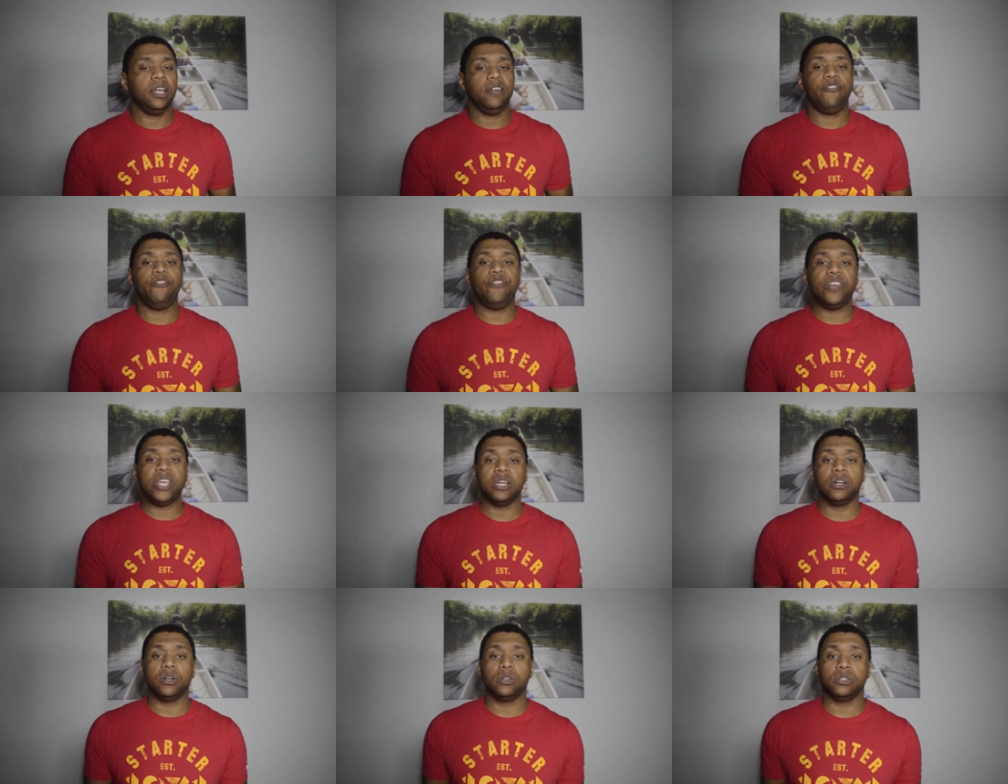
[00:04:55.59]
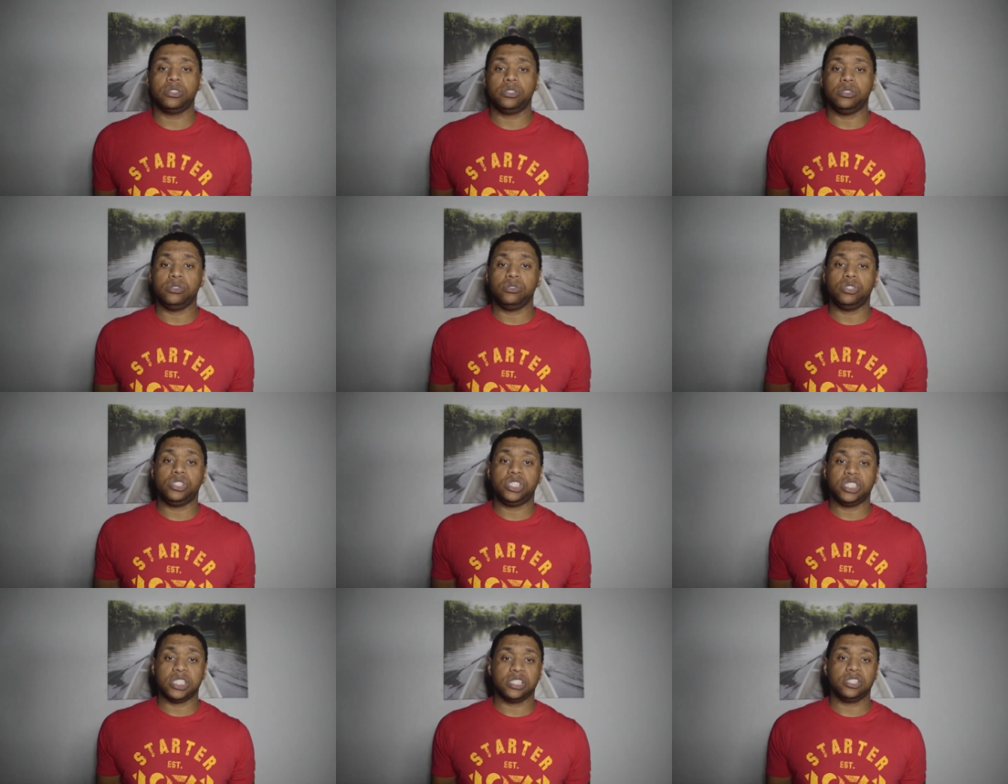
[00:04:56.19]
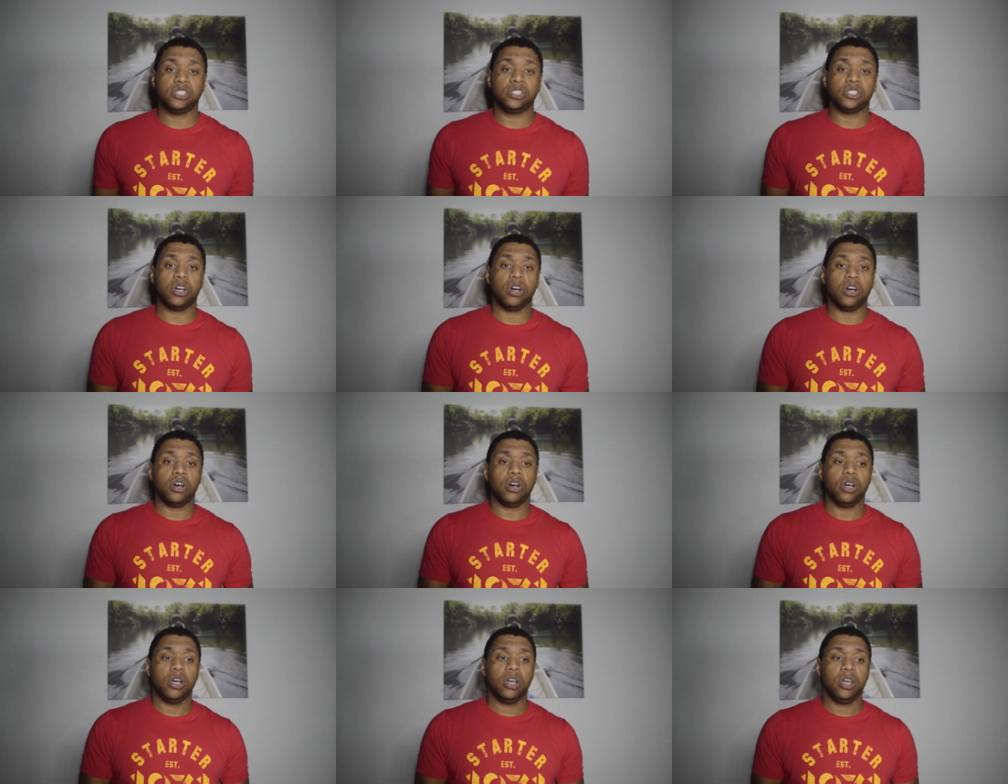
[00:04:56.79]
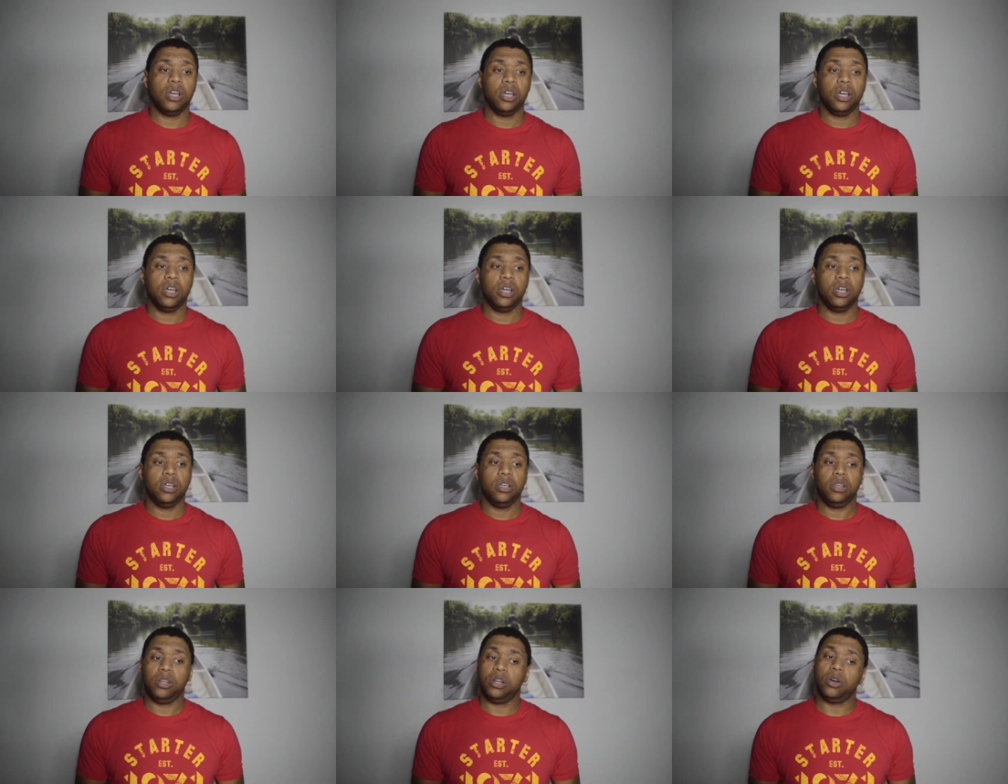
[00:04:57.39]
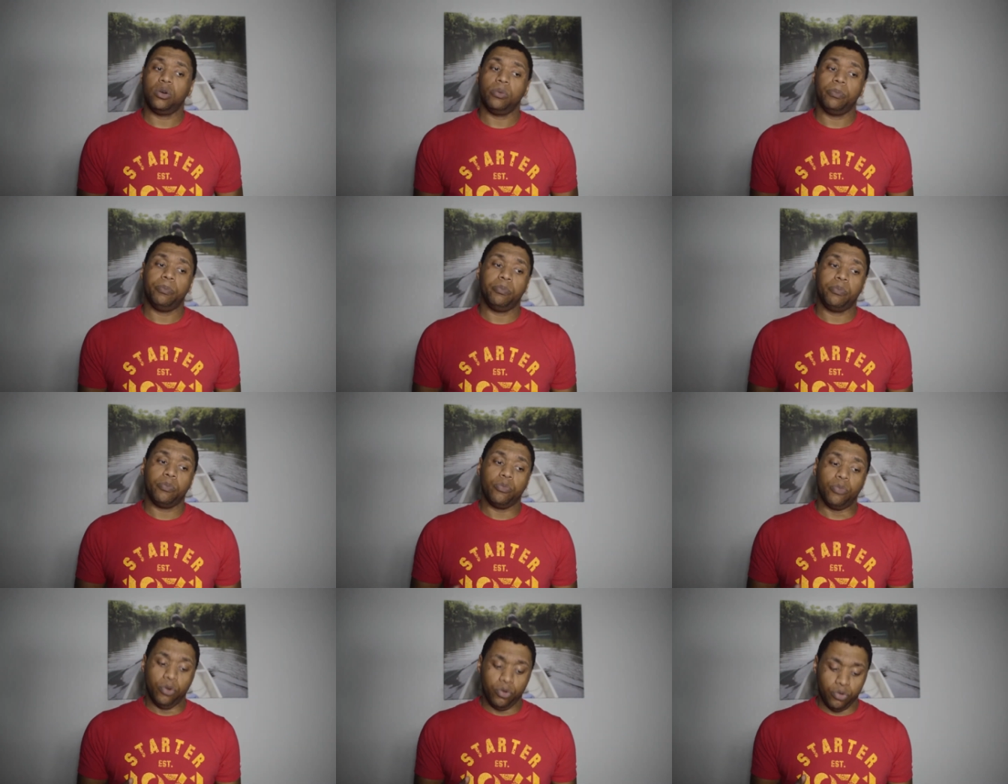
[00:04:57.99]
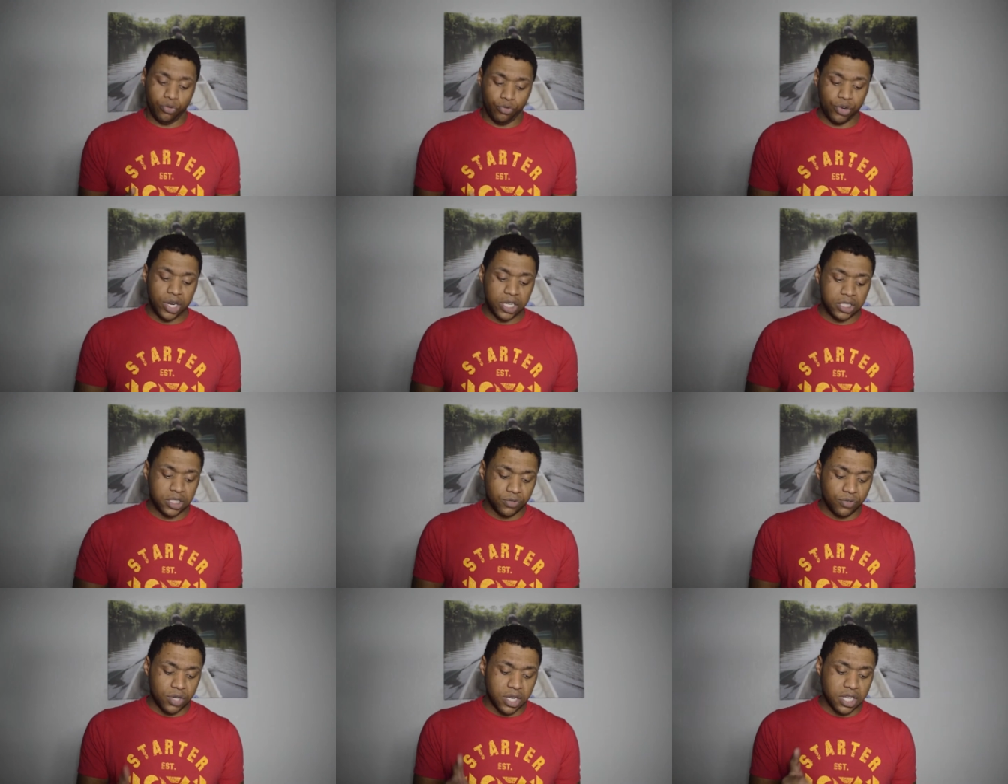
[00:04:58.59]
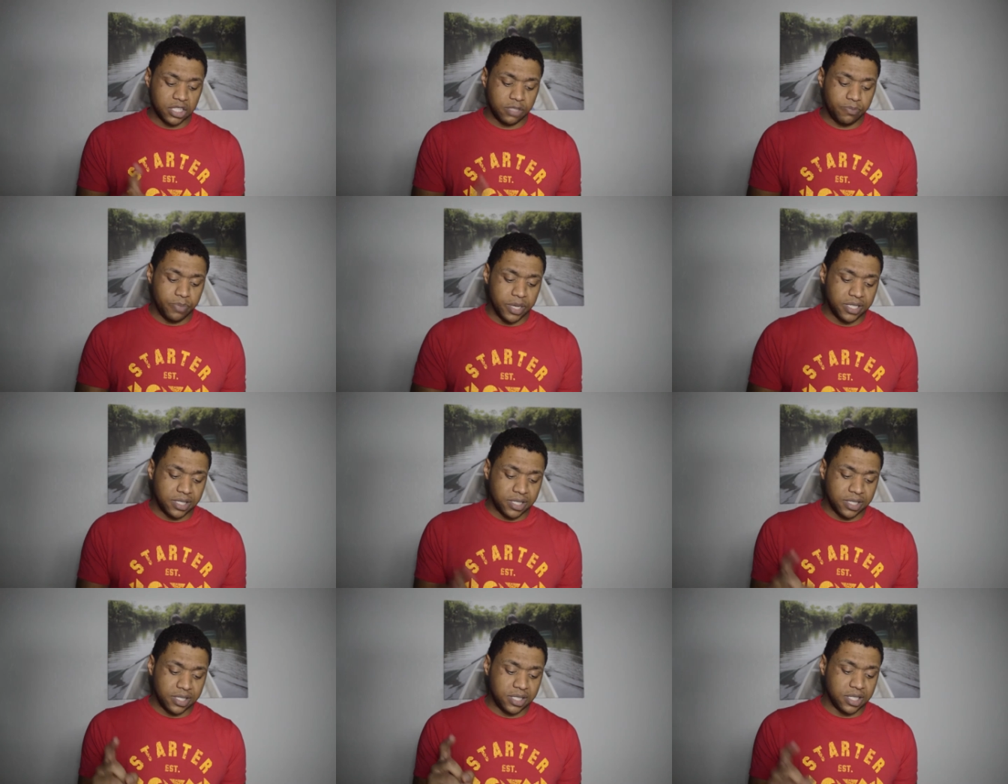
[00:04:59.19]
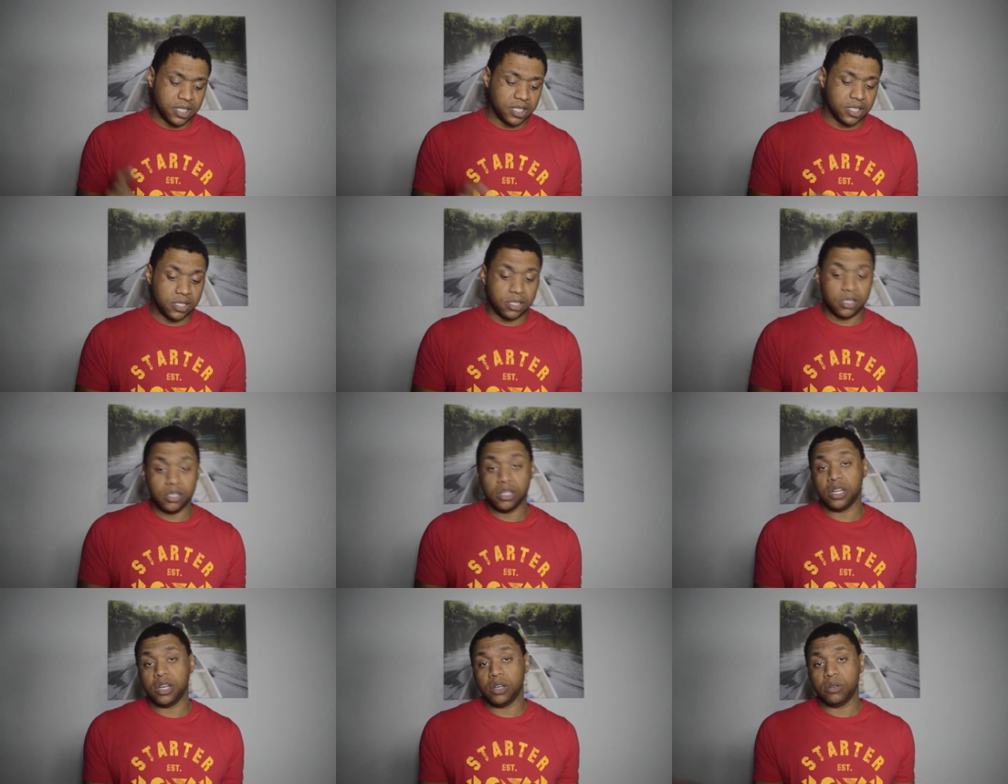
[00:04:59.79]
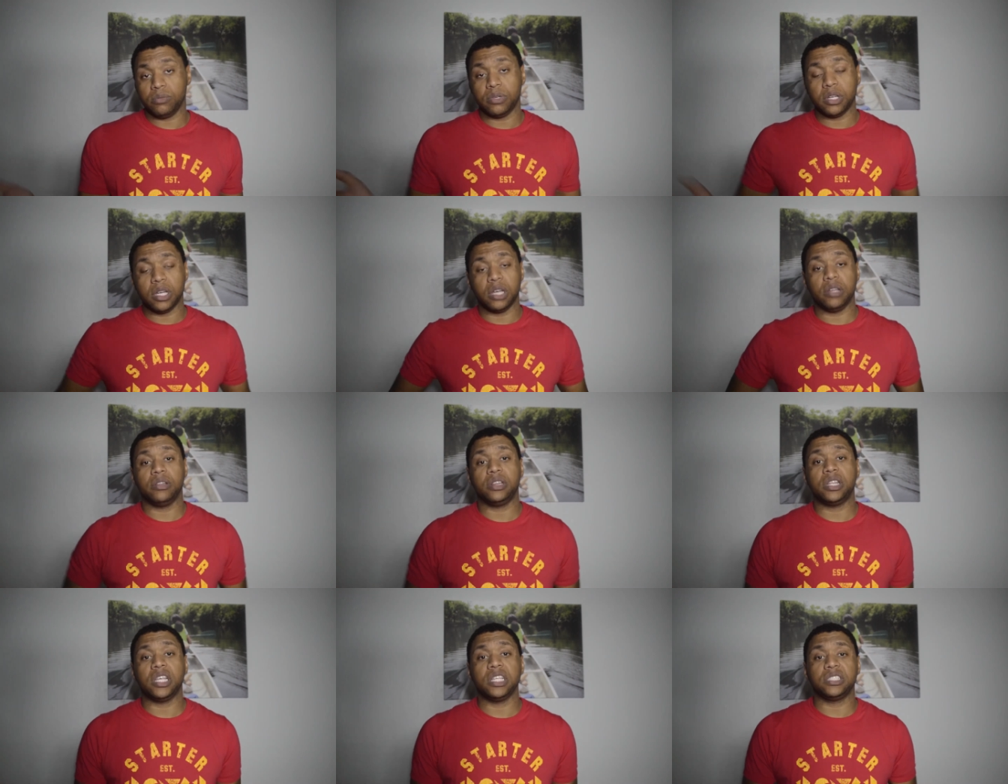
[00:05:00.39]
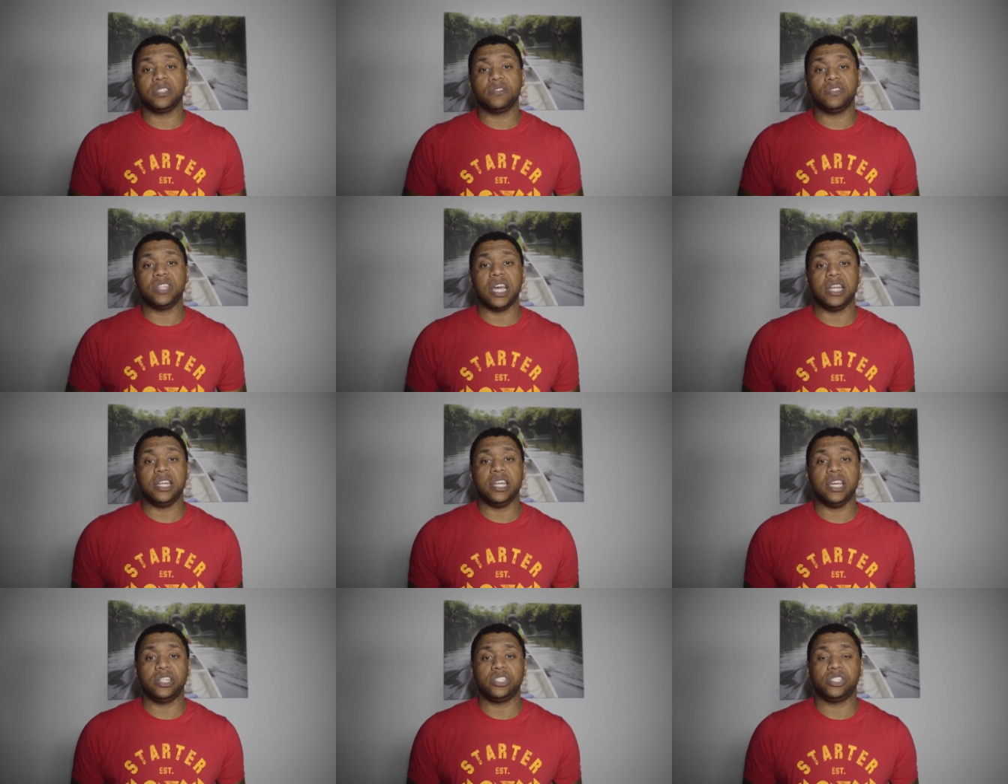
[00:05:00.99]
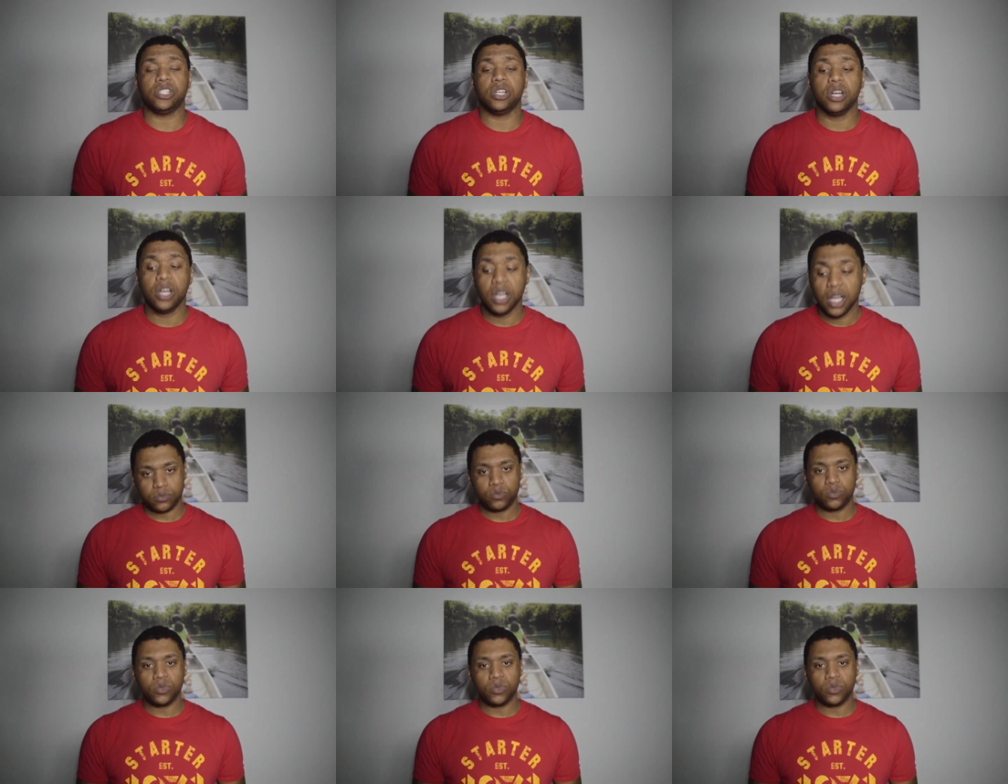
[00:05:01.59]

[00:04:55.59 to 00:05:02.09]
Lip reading: fields. You just saw, restaurants, businesses, things of that nature.